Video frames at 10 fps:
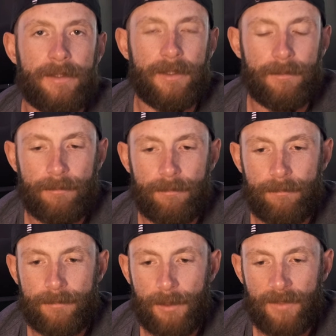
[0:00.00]
And
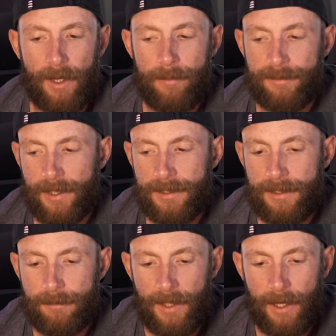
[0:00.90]
sometimes my
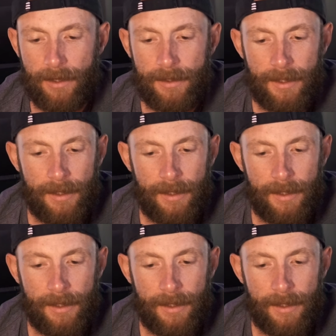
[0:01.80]
Steam Deck,